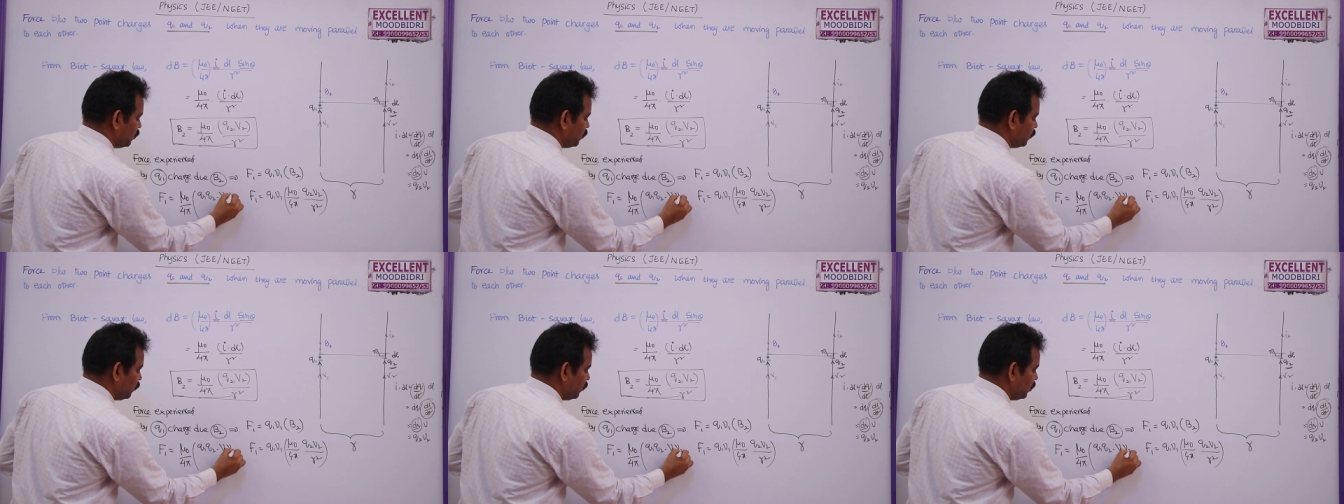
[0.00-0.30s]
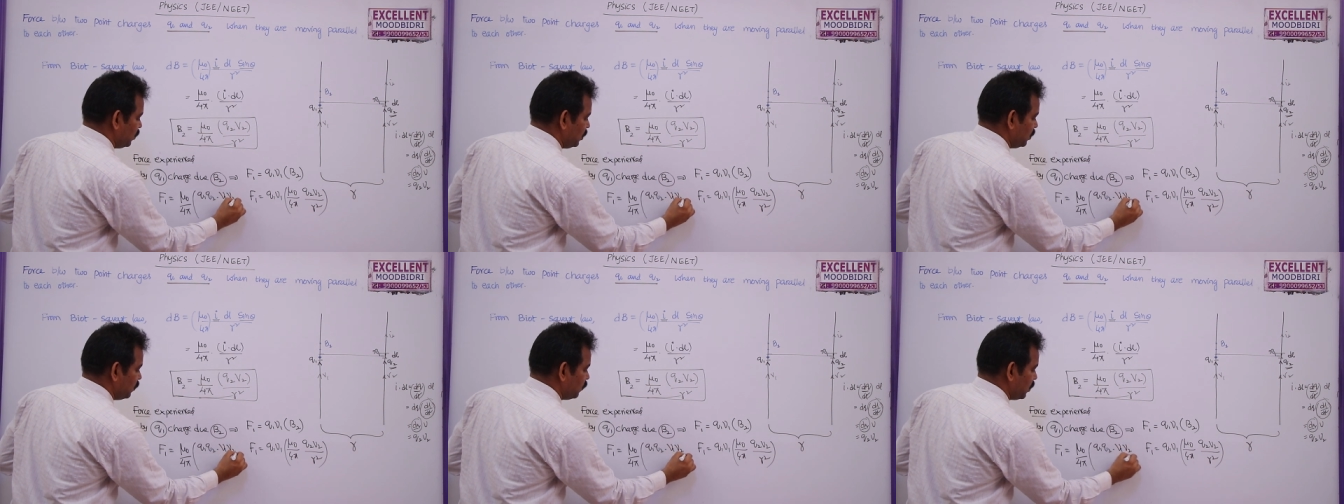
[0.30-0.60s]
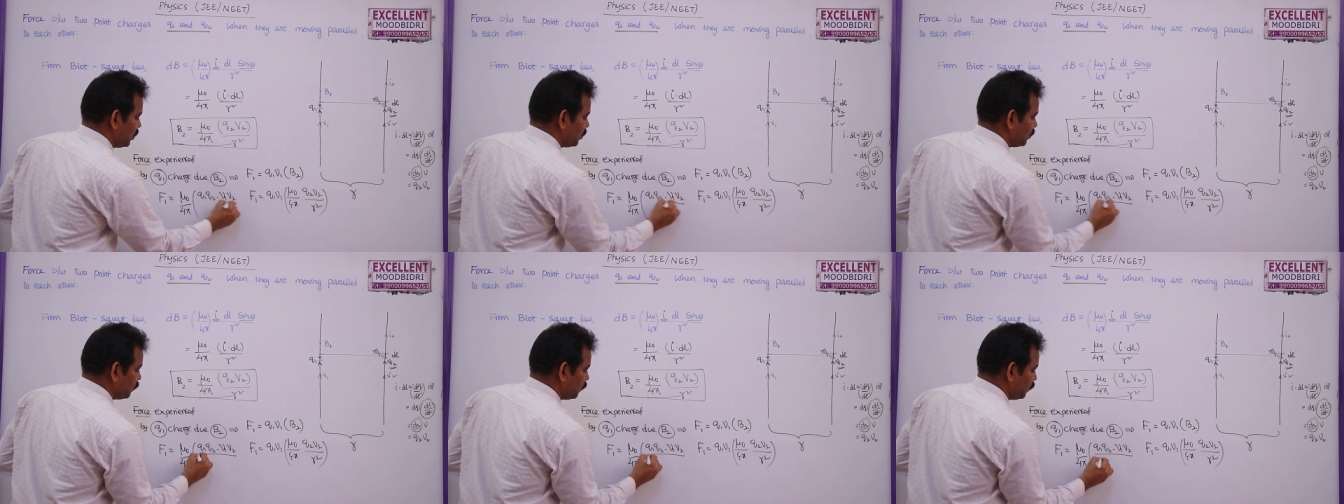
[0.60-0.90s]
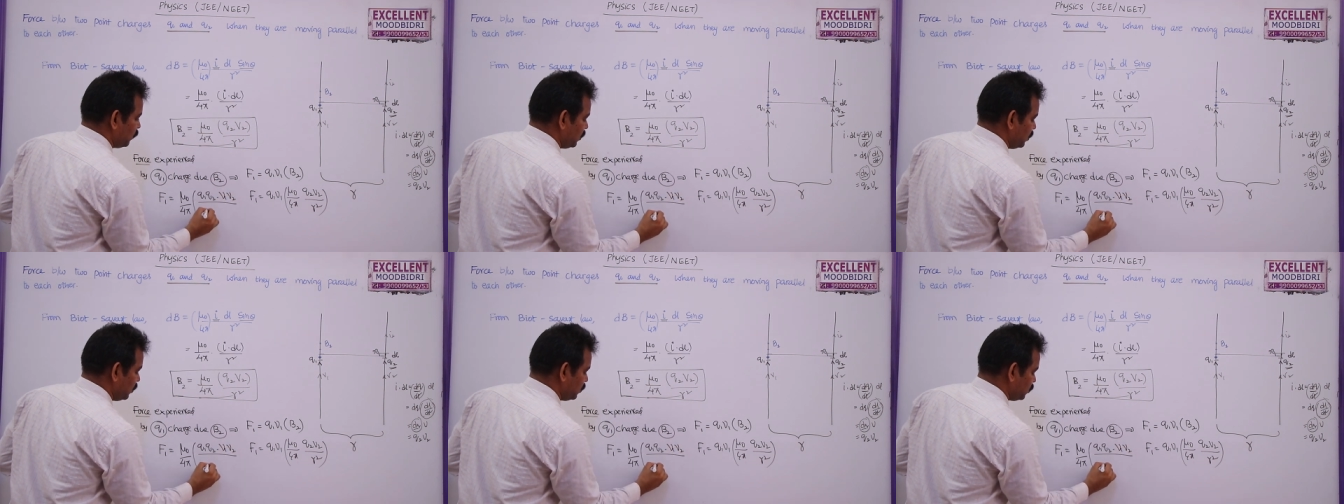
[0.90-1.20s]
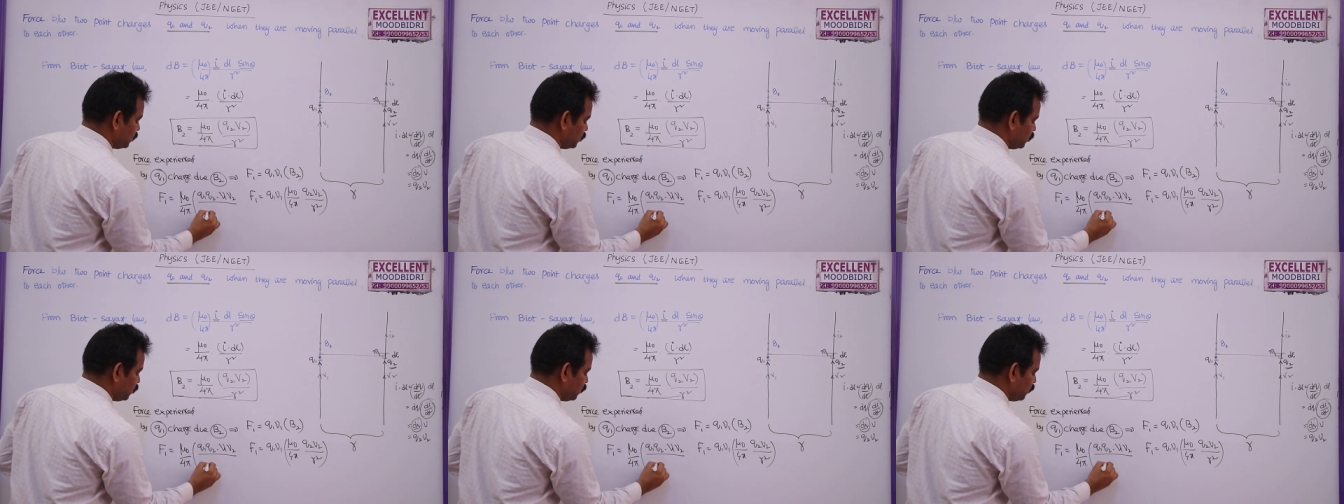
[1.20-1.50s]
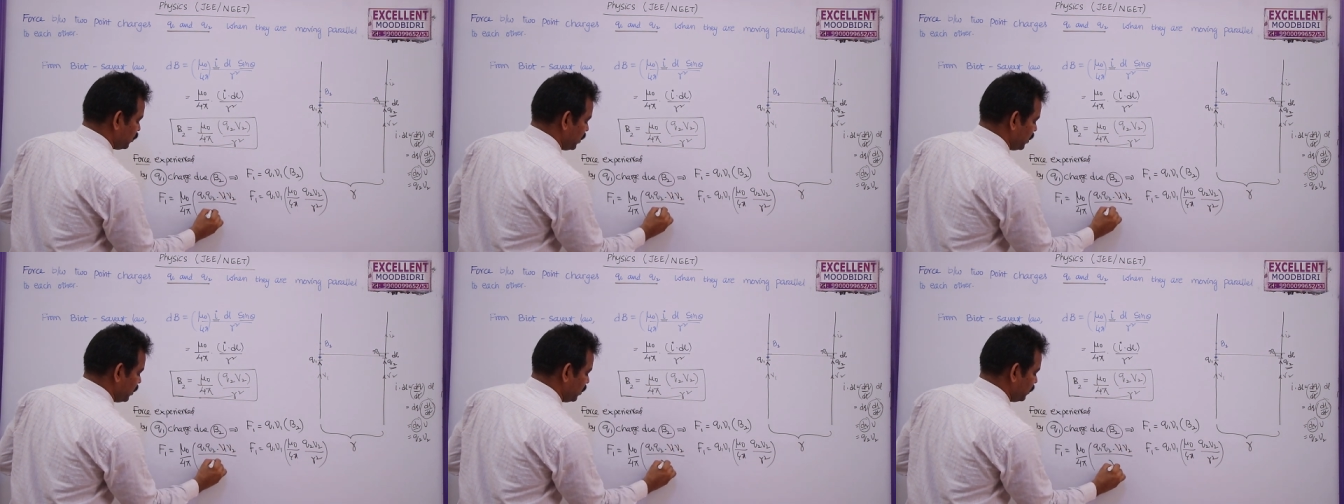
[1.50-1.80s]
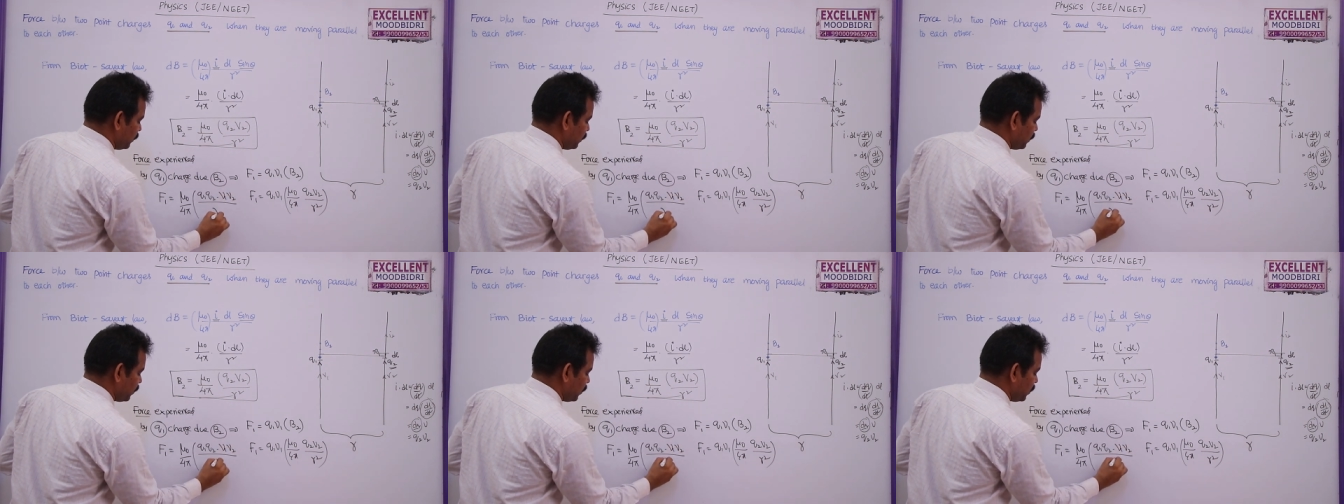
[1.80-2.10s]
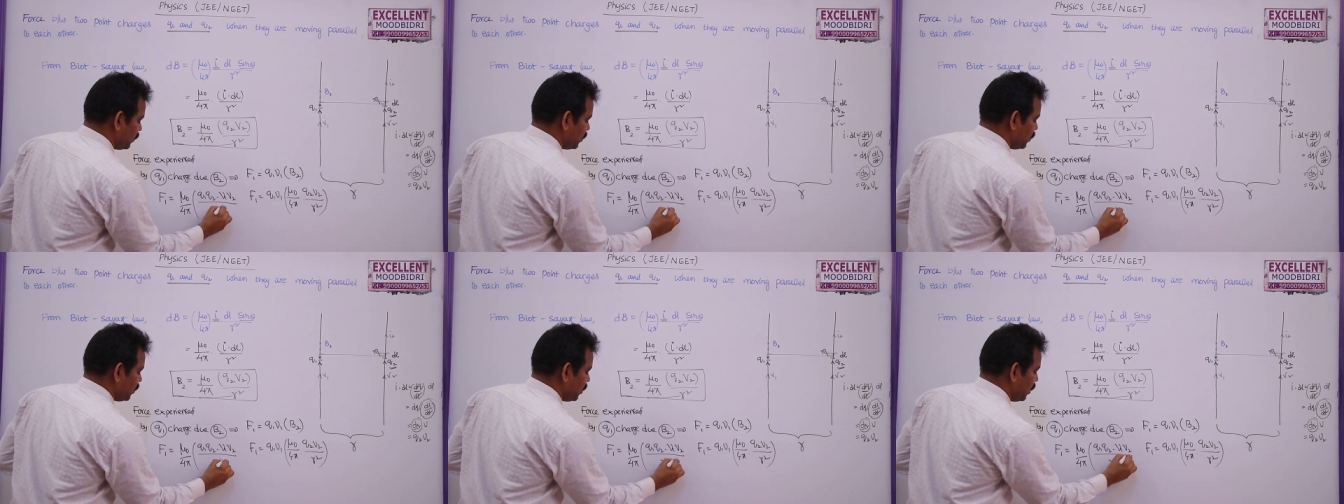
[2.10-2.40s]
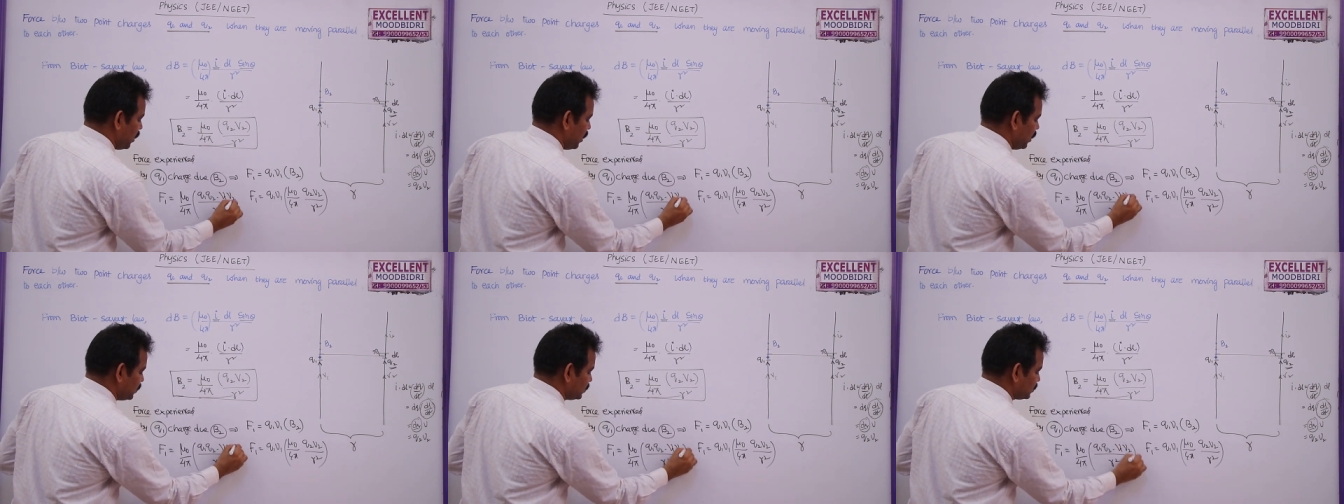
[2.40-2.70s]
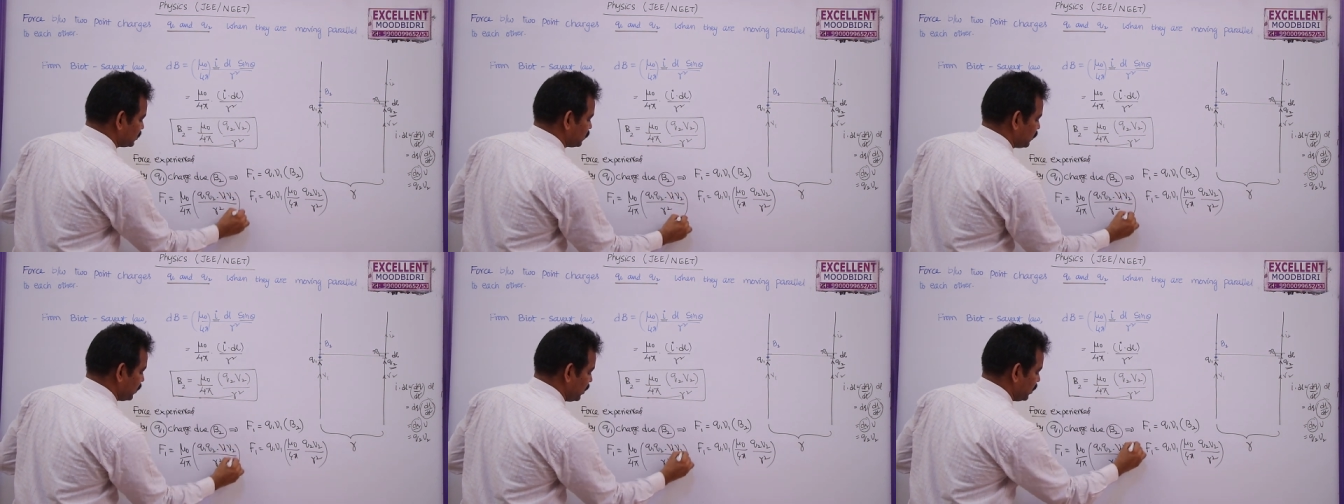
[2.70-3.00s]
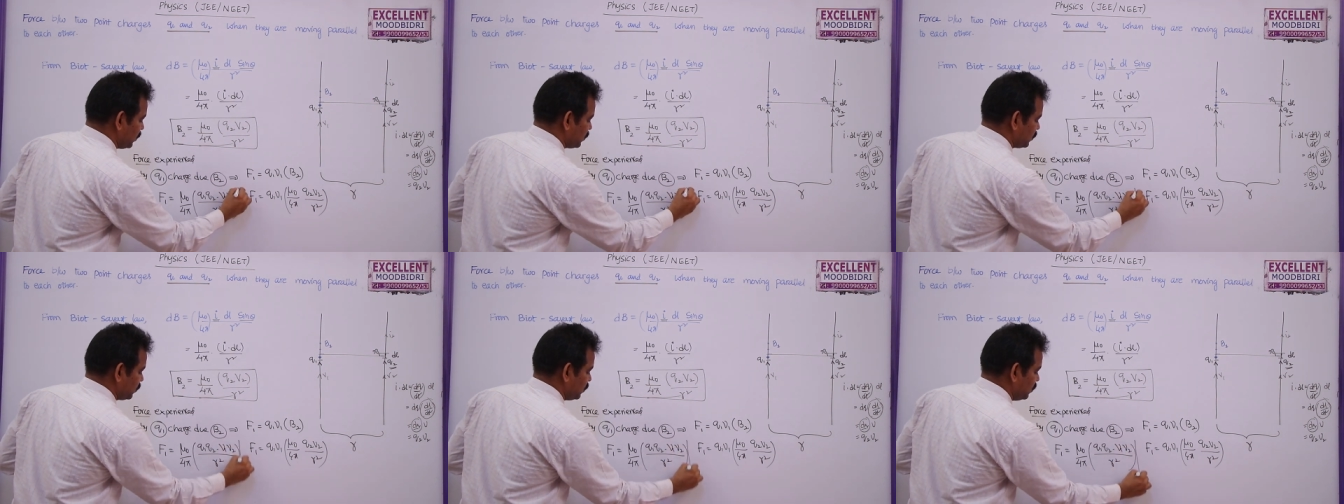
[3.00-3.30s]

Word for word: v1 v2 by r square